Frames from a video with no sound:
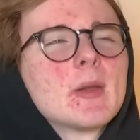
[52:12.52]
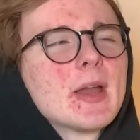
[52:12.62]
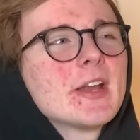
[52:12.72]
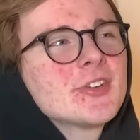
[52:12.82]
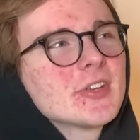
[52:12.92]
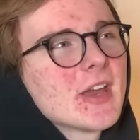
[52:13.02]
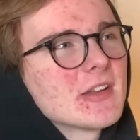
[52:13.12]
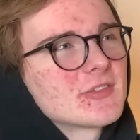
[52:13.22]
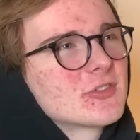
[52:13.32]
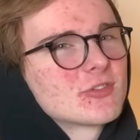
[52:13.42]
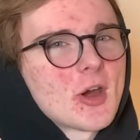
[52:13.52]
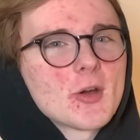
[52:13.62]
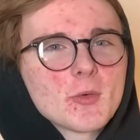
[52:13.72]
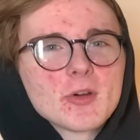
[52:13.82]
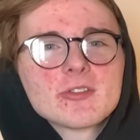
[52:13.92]
I actually kind of Star
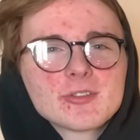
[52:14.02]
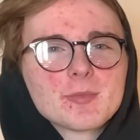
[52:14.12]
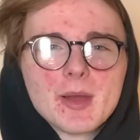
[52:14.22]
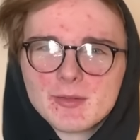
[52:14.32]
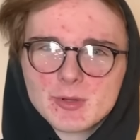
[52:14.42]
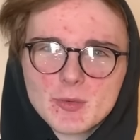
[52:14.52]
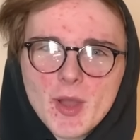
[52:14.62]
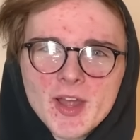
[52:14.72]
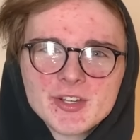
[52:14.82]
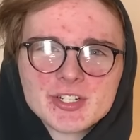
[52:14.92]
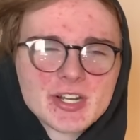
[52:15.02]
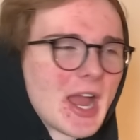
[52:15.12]
Wars'd my rewatch.